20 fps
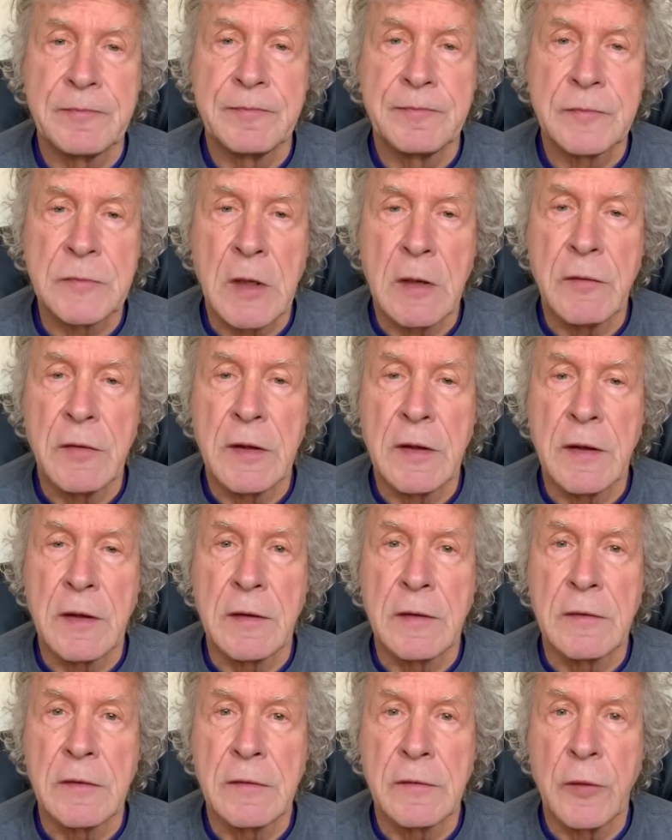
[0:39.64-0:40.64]
of the
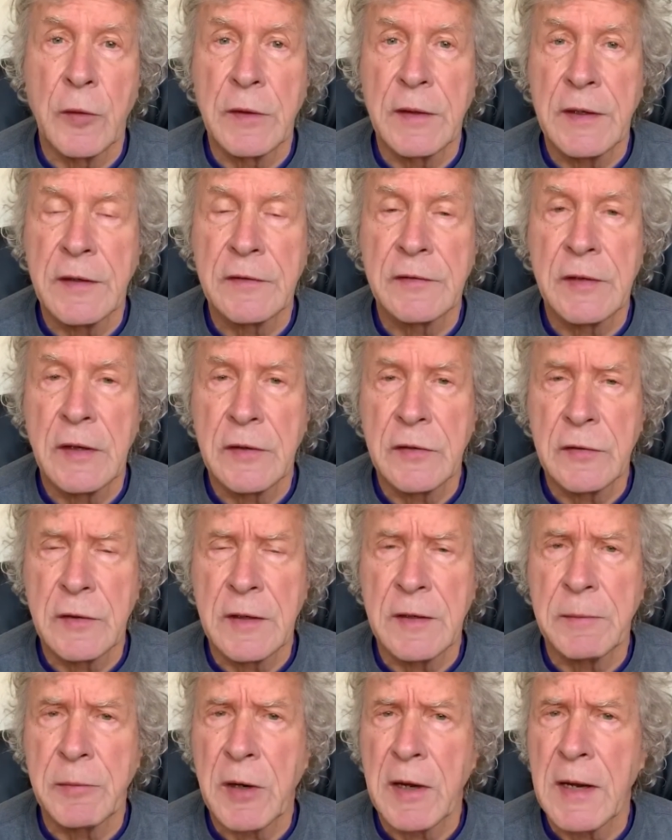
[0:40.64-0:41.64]
14th
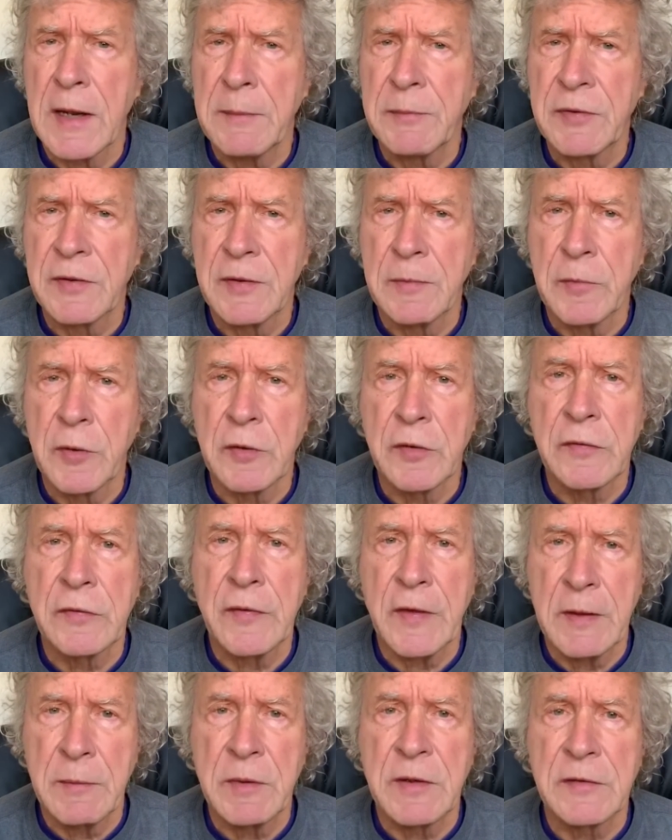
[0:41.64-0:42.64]
century, perhaps the most
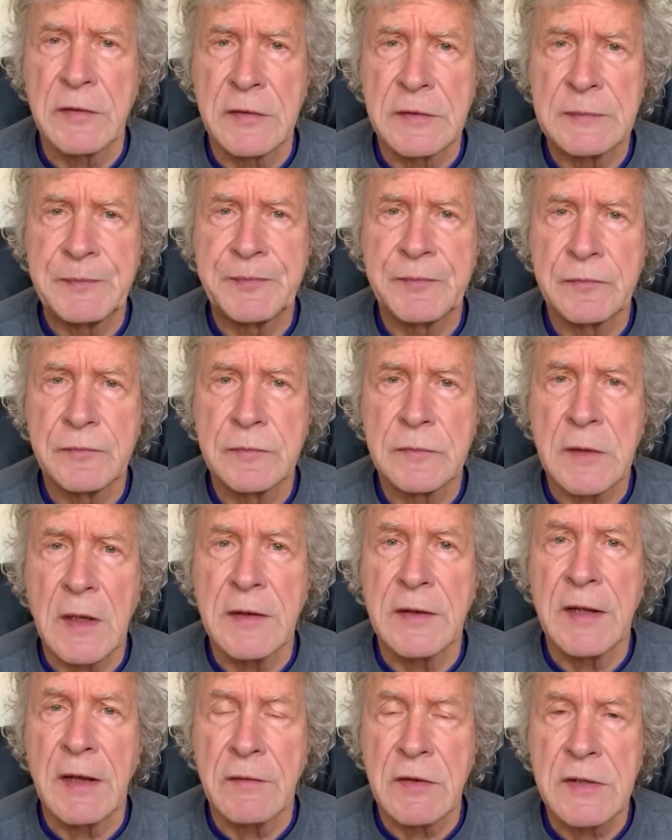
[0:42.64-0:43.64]
famous
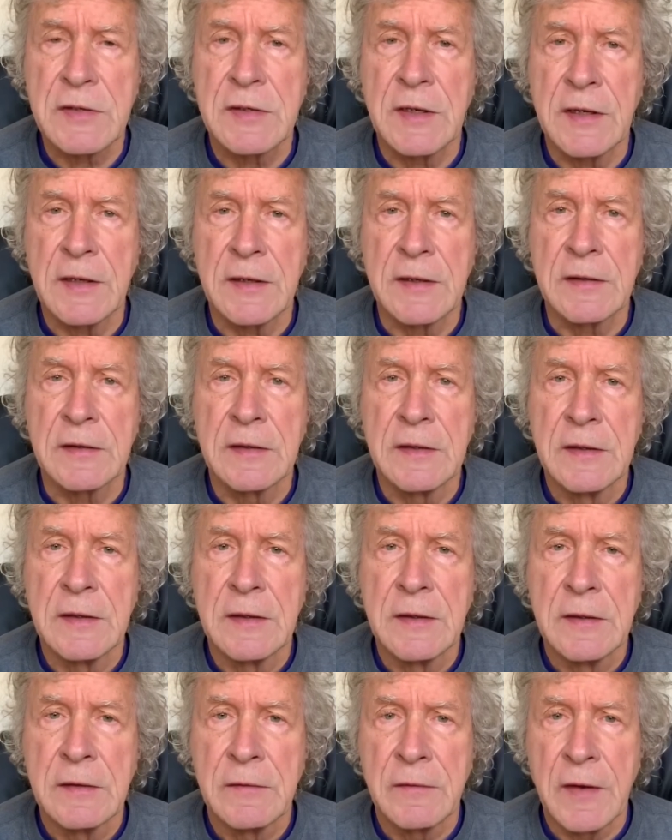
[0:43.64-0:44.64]
and devastating
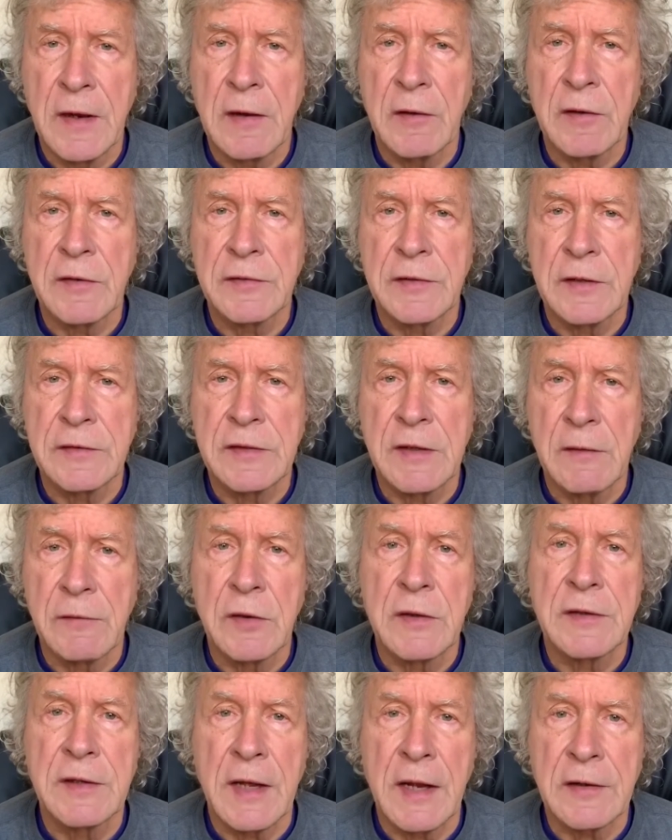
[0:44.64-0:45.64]
virus that's ever
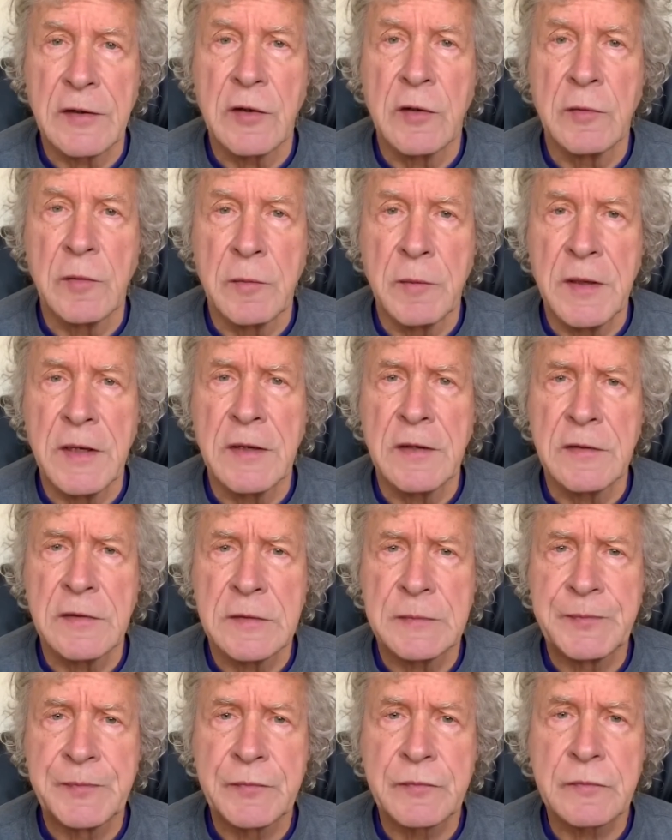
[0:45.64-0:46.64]
attacked human beings.
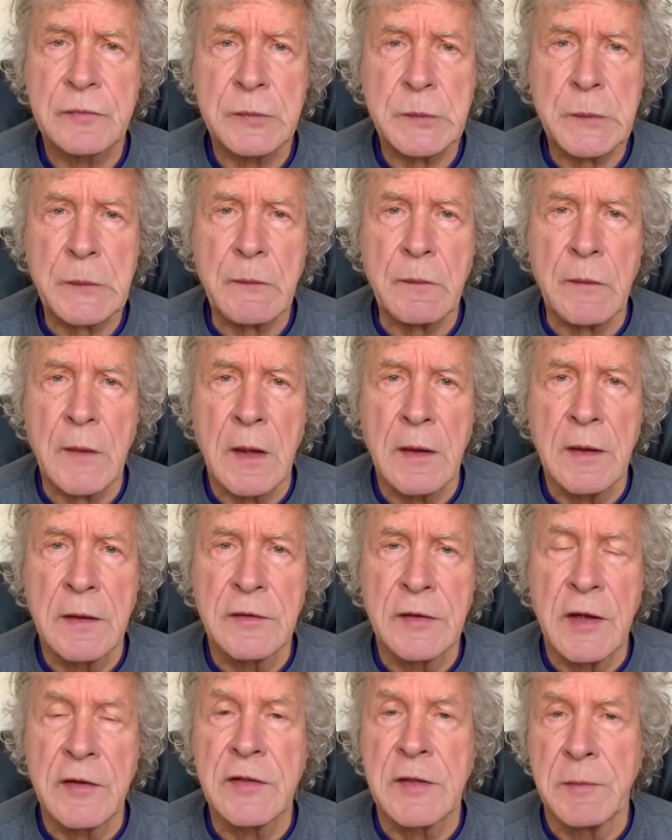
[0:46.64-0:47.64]

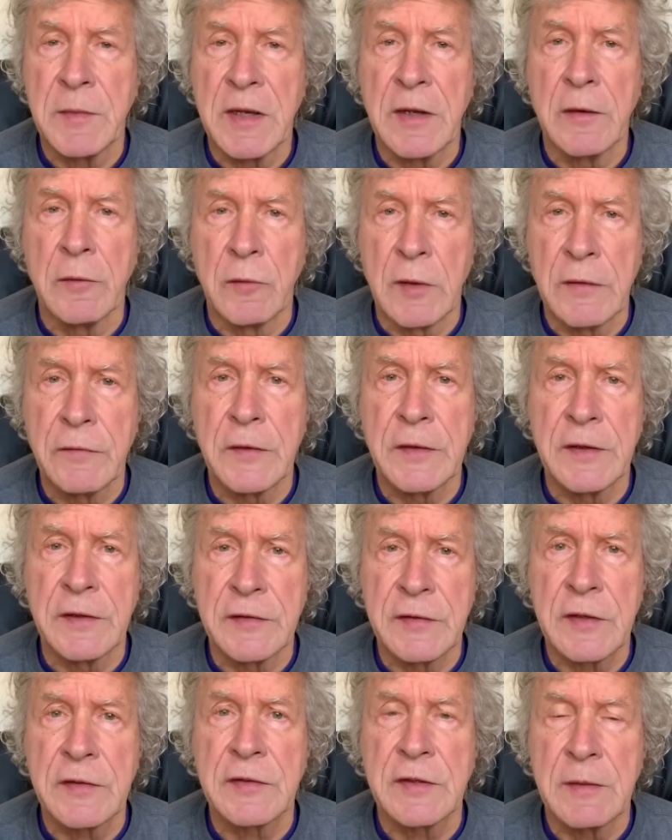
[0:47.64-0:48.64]
It's estimated roughly
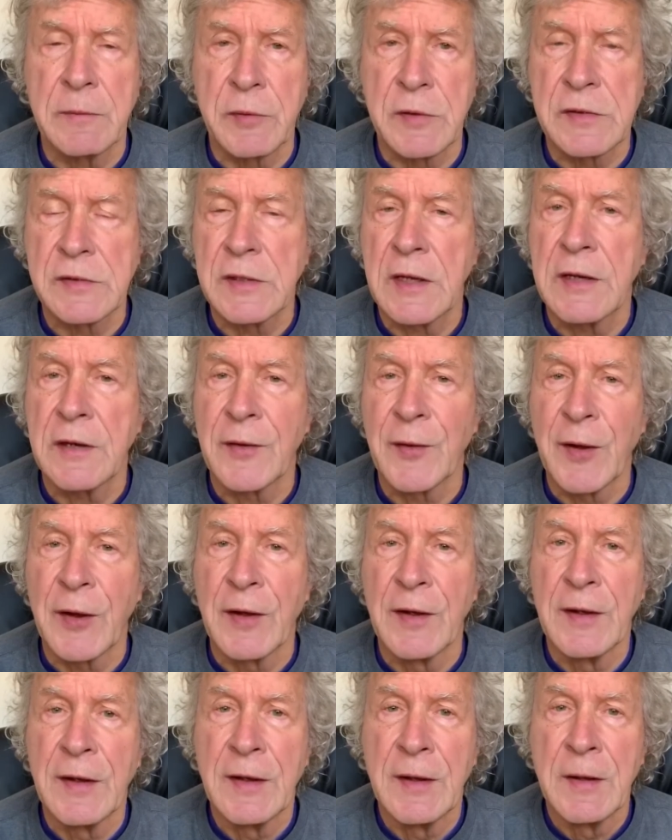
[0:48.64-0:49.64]
60% of the
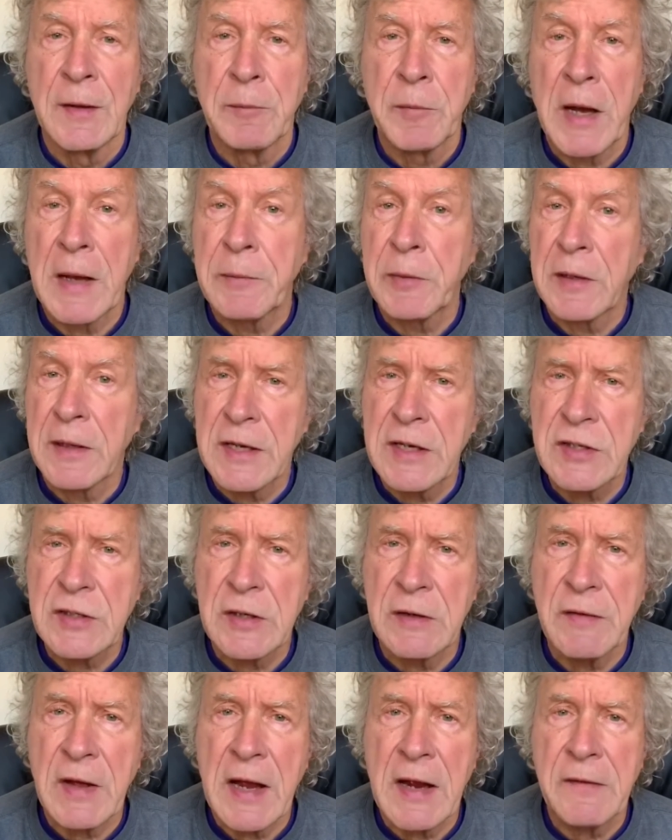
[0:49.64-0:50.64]
population
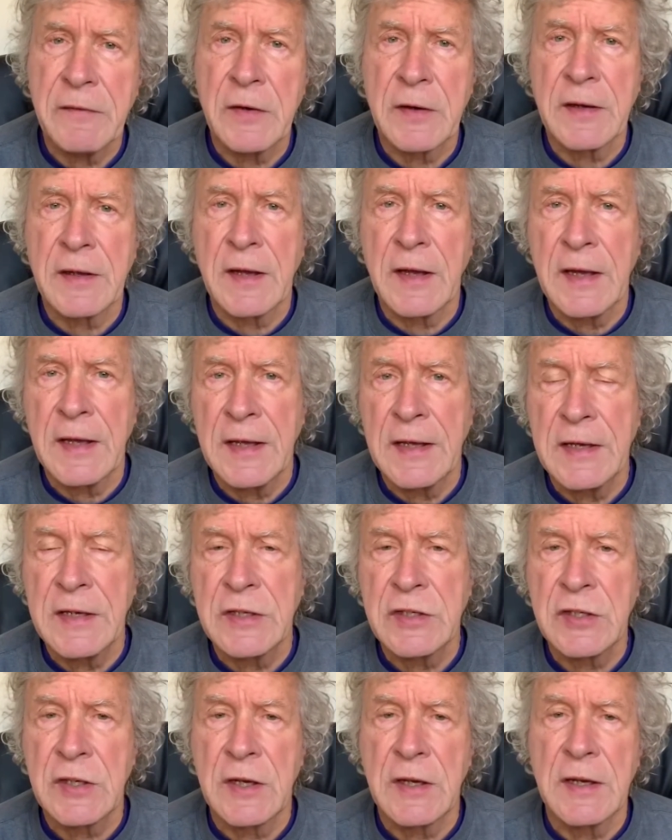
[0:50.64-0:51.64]
of Africa,
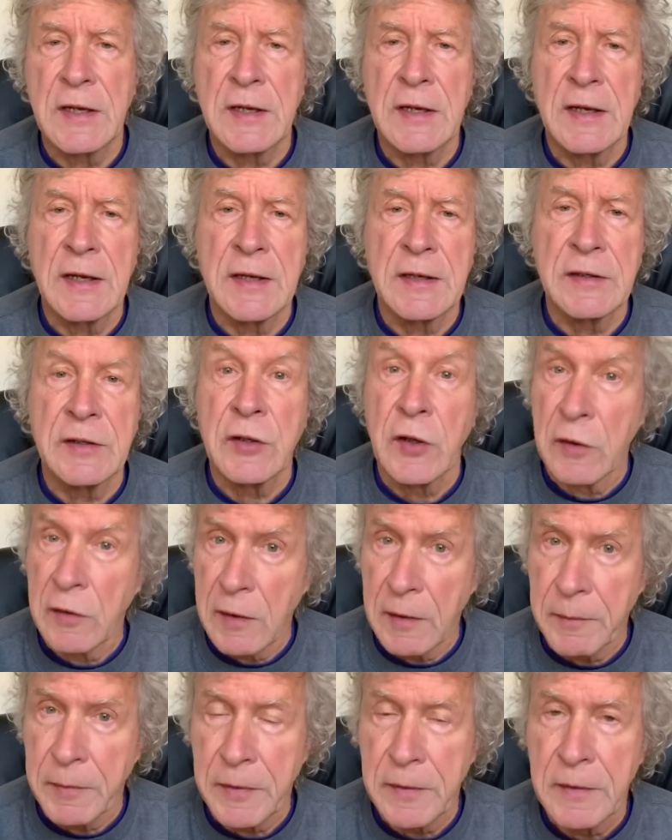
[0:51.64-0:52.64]
Asia, and
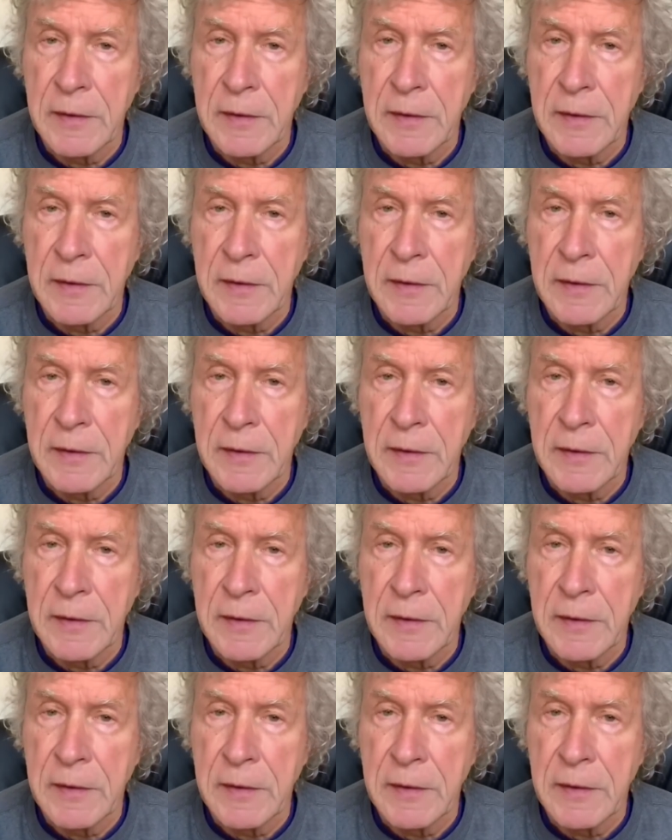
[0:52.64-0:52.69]
Europe,